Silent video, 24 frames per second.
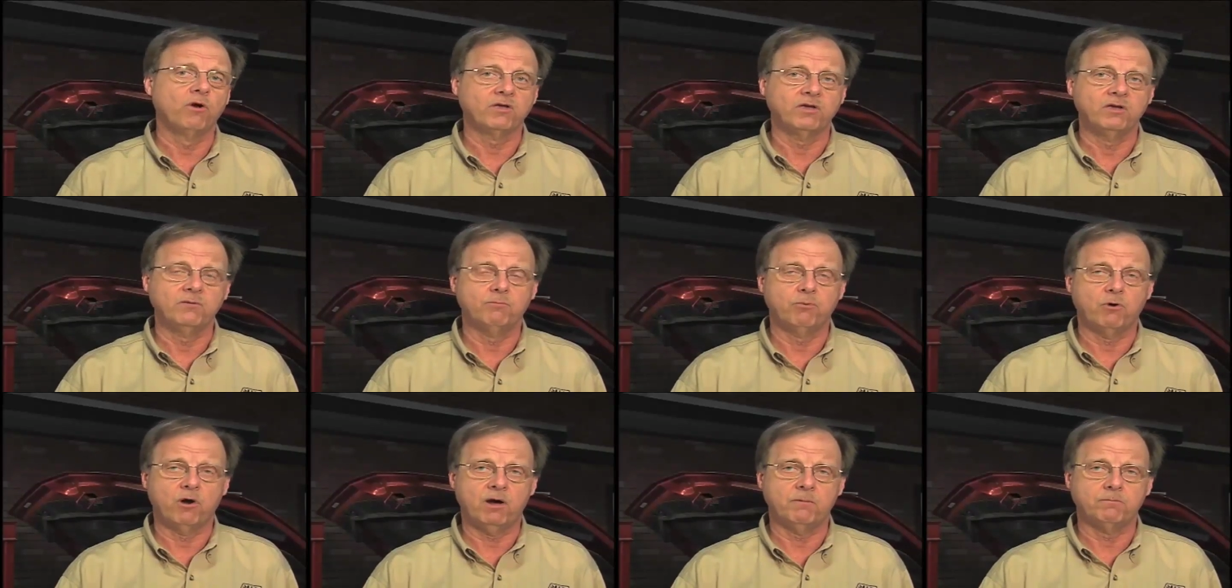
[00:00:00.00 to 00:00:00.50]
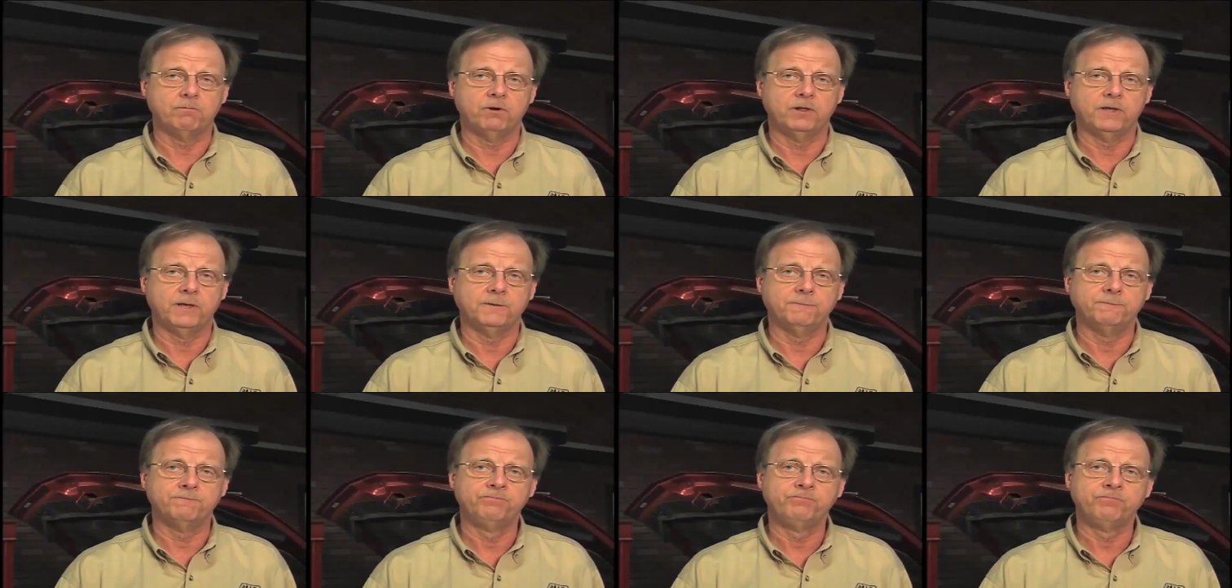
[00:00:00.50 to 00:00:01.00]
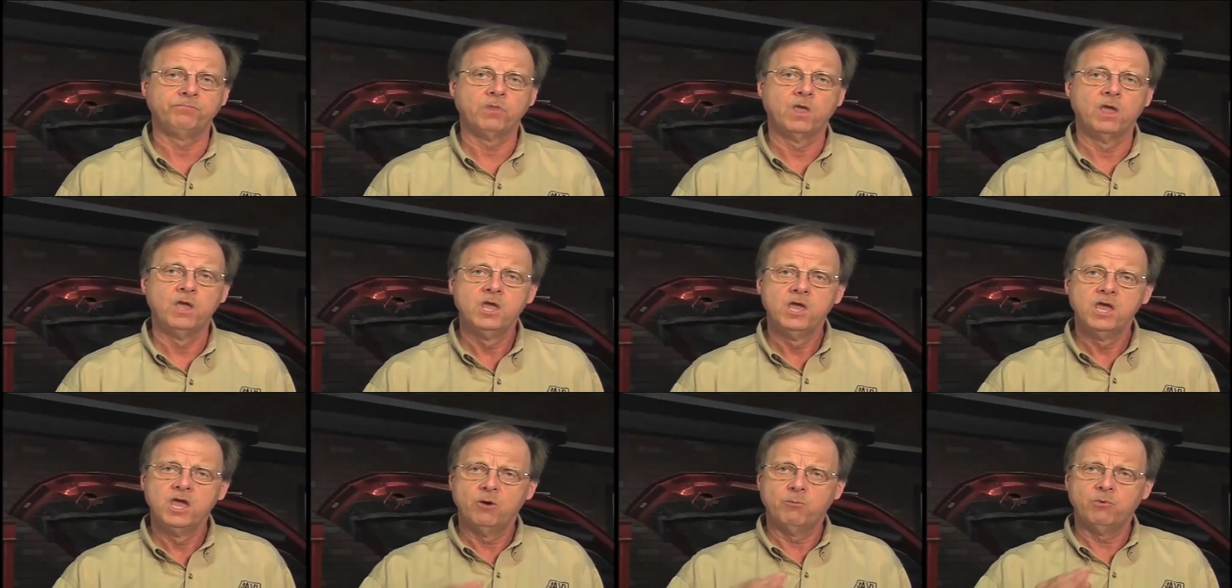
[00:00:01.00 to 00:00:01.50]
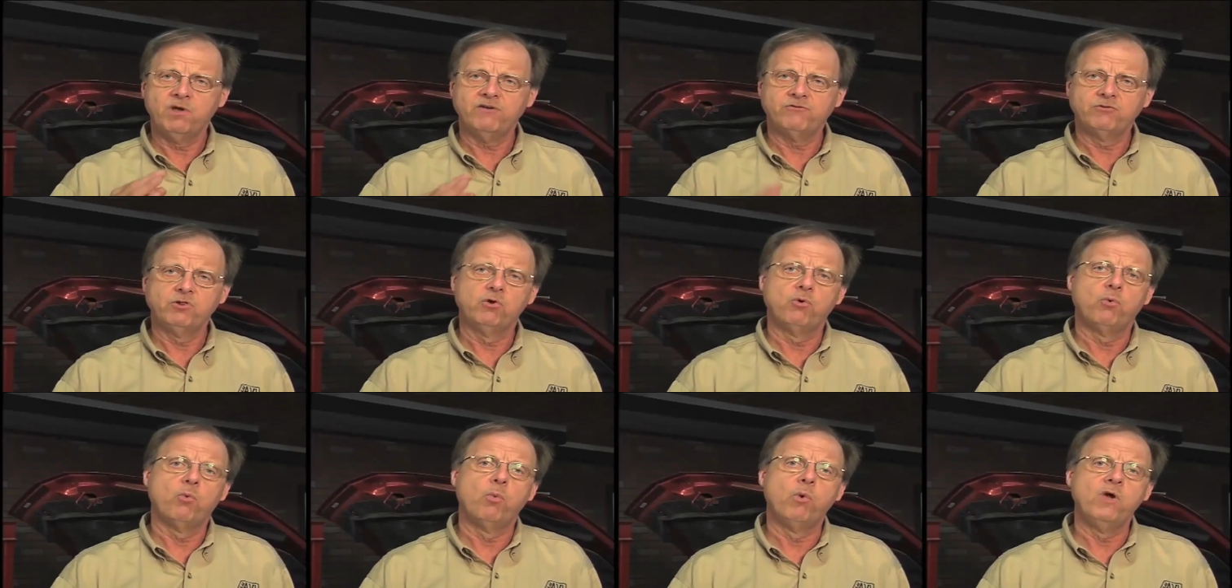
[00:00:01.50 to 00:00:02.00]
it's working properly. we
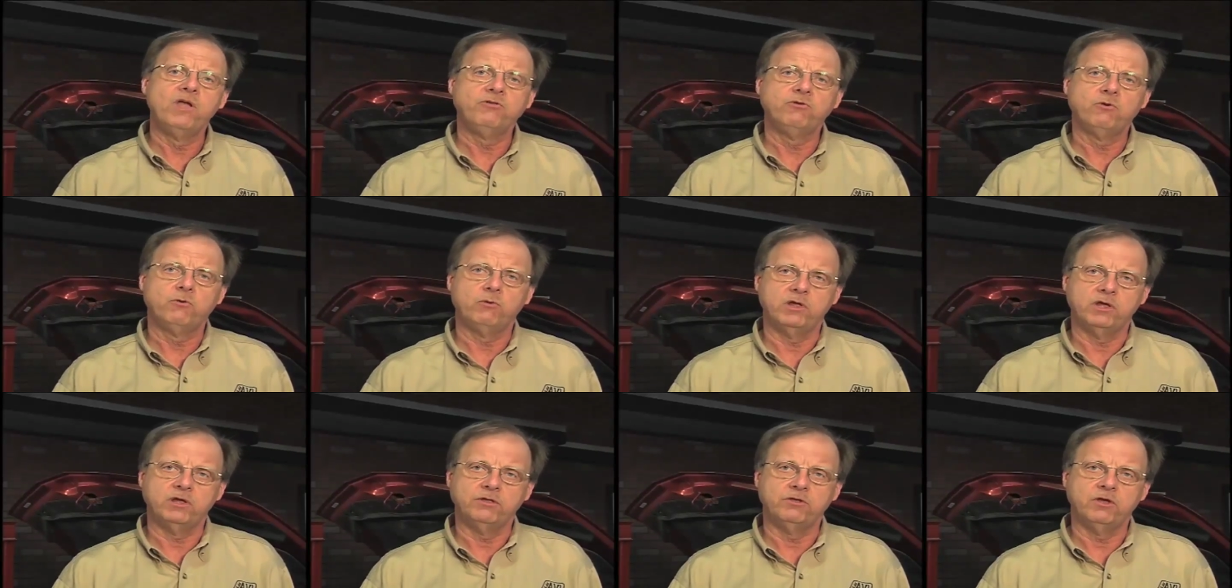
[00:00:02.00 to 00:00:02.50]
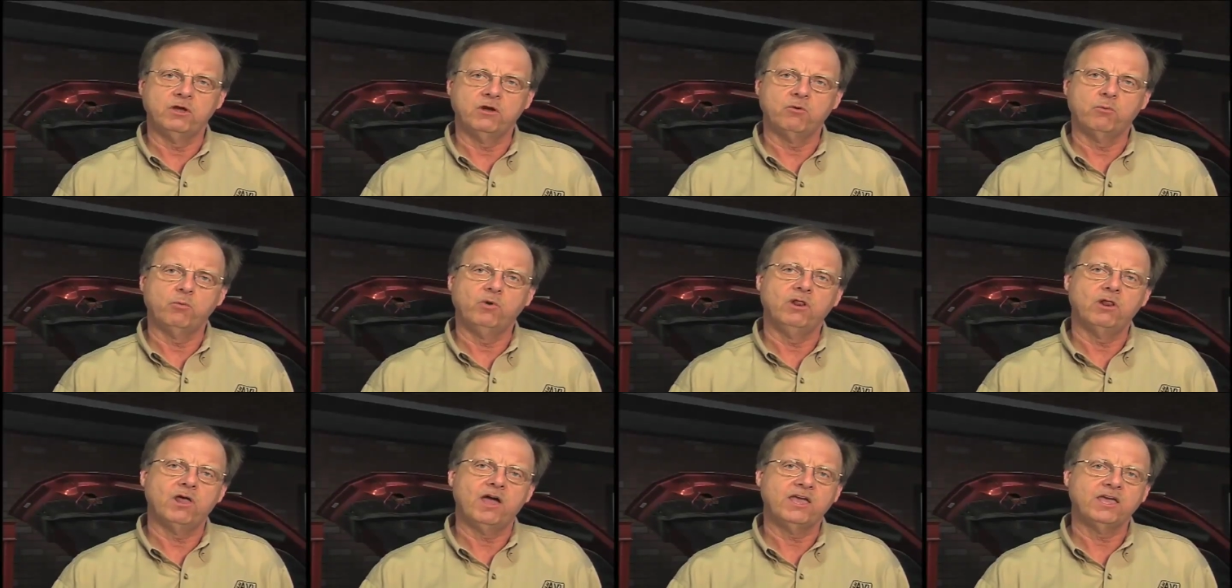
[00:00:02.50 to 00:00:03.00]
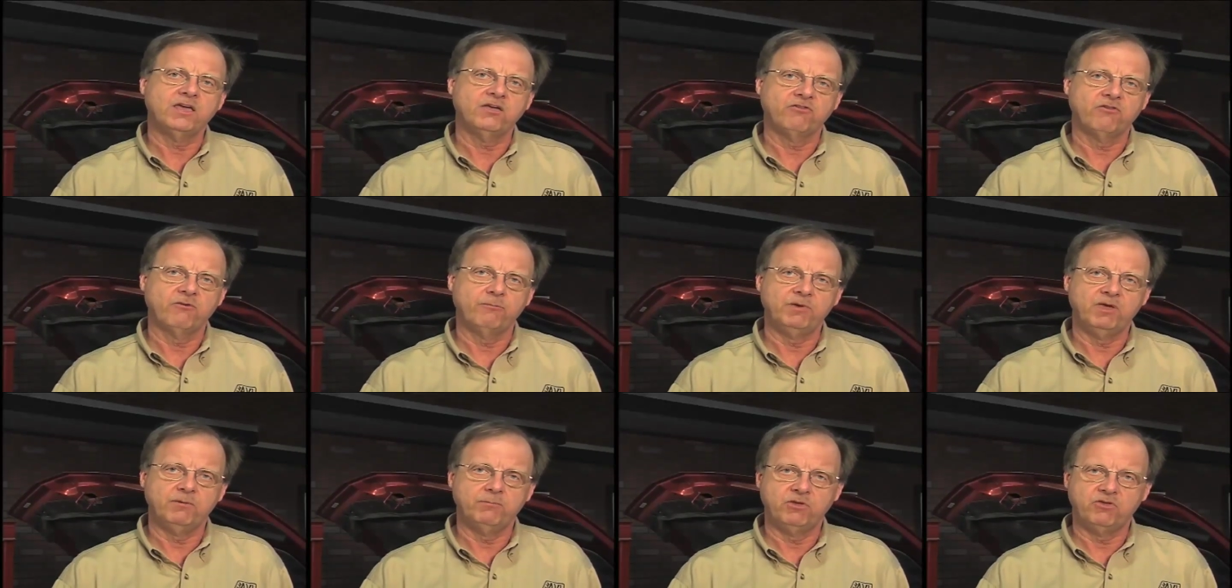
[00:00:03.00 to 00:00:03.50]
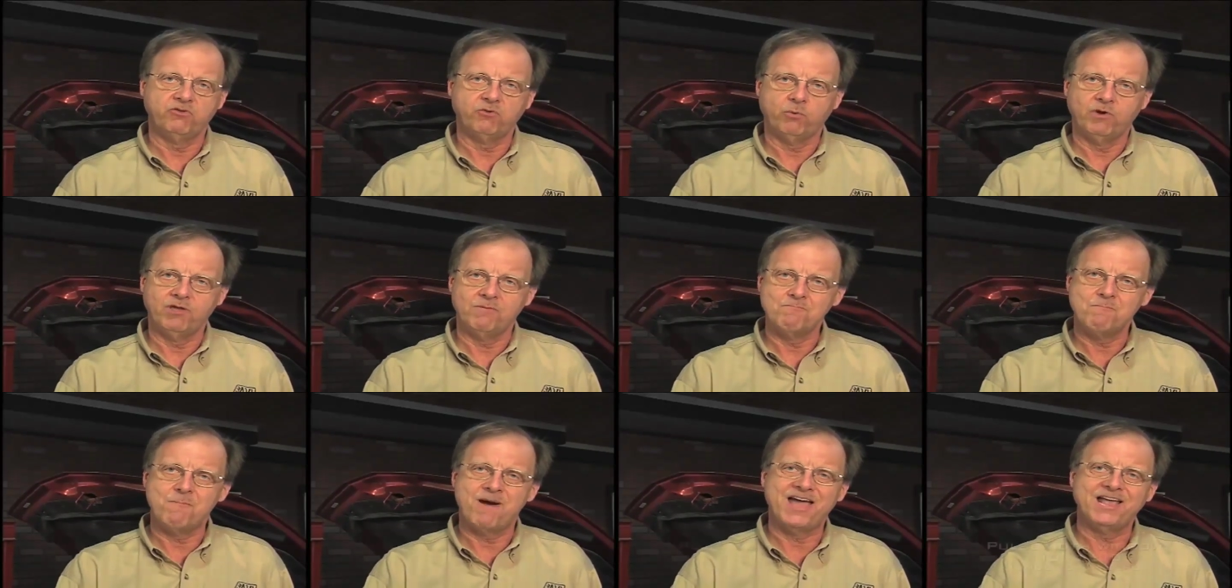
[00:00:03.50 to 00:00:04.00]
have a little window in there. We like it to be
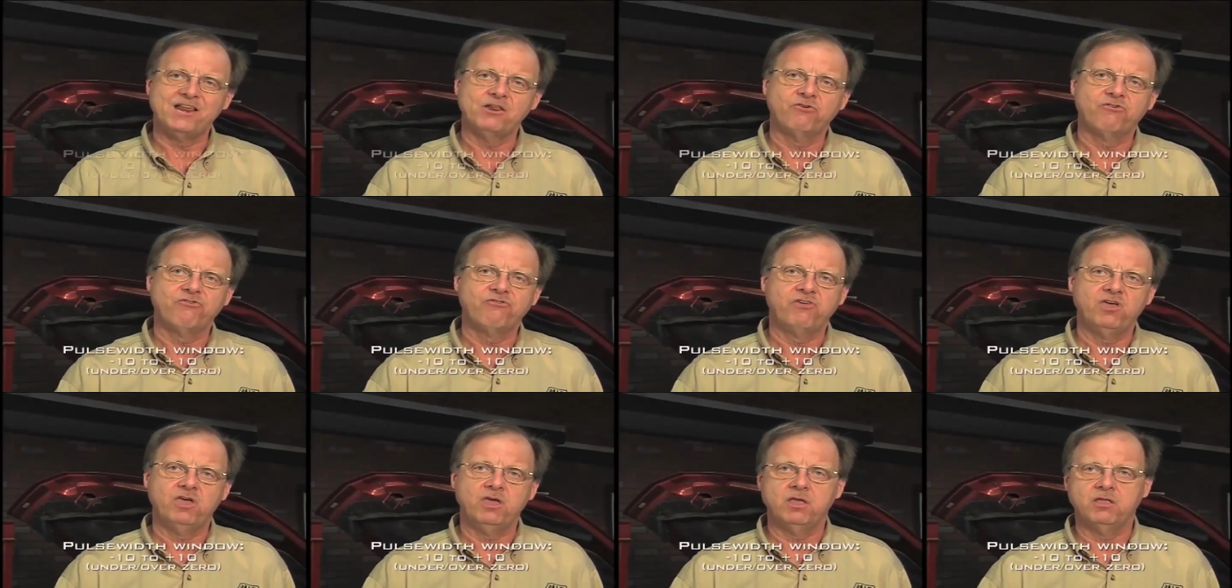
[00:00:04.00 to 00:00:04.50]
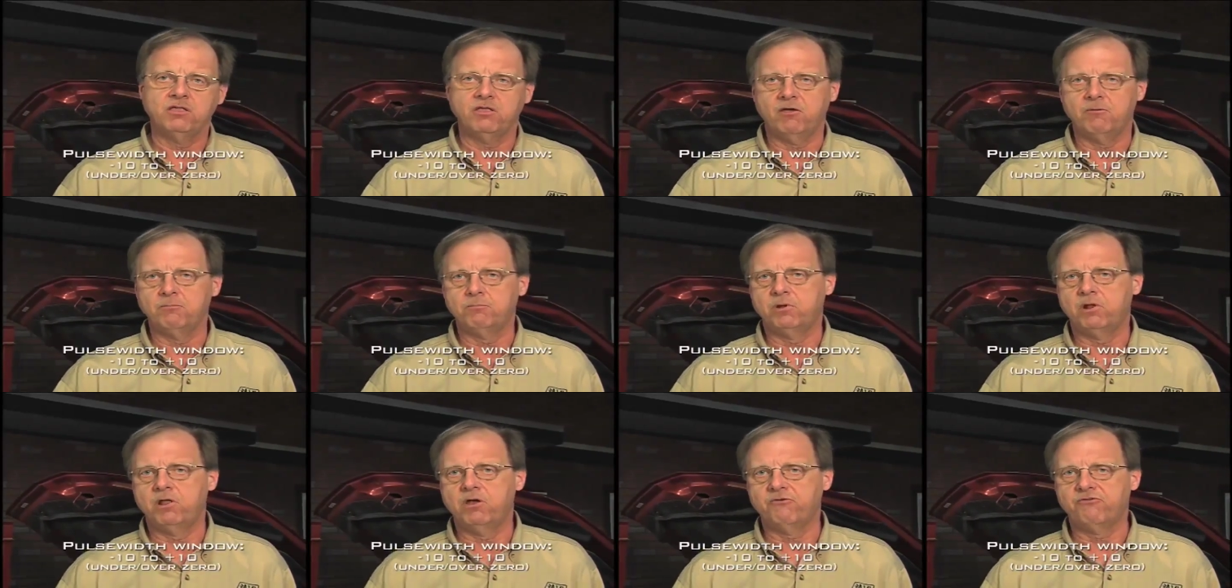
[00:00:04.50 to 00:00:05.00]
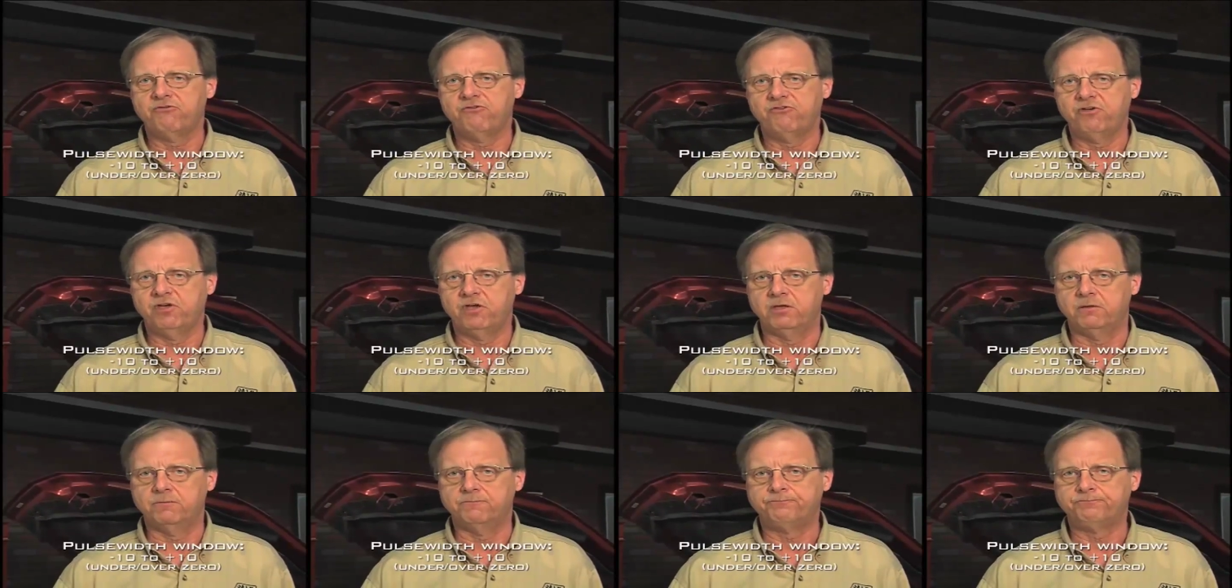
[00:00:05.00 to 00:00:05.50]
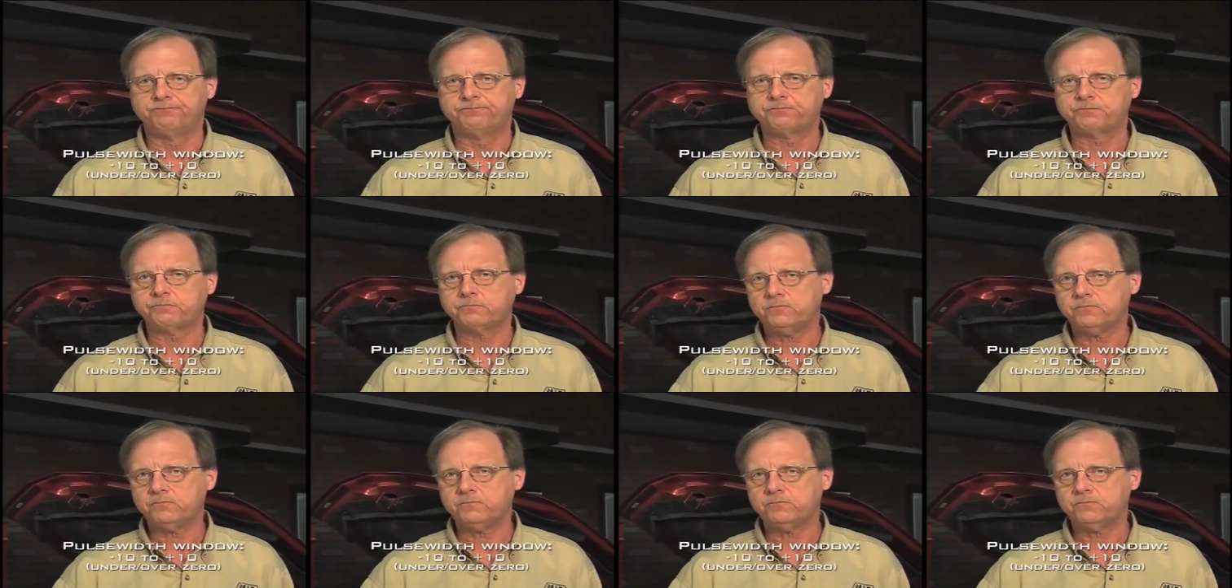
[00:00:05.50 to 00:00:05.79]
between minus 10 and plus 10.